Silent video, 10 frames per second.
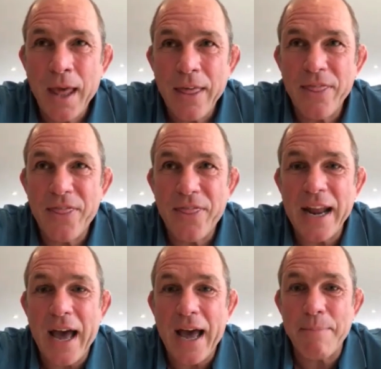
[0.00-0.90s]

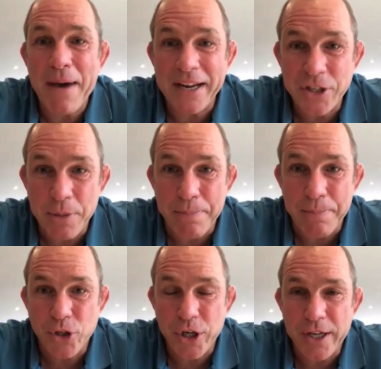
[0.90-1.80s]
Then I manage the
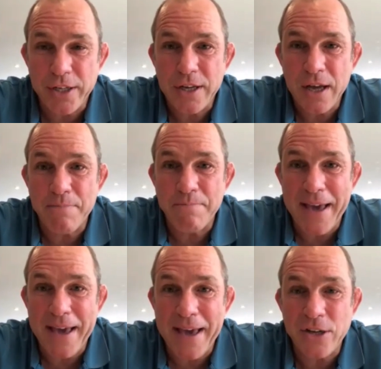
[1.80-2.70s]
budget and
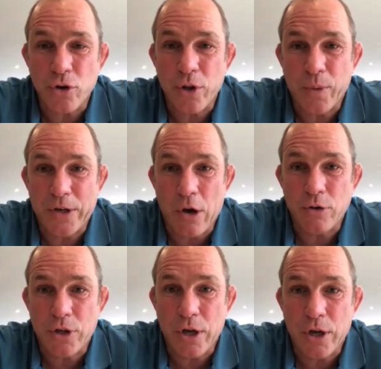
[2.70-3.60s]
make sure that we
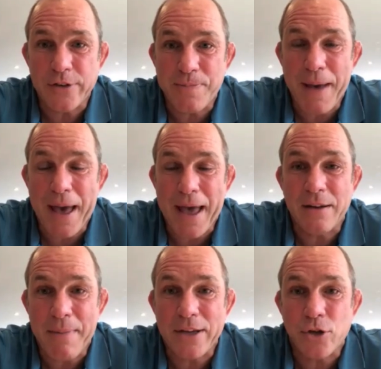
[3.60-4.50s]
don't overspend
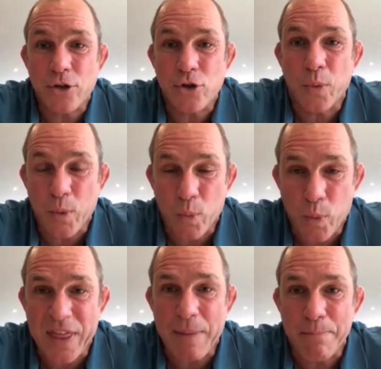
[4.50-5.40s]
and make sure we're
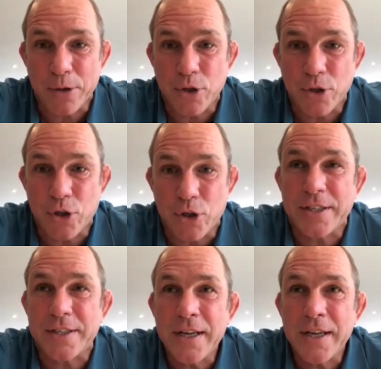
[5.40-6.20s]
within budget.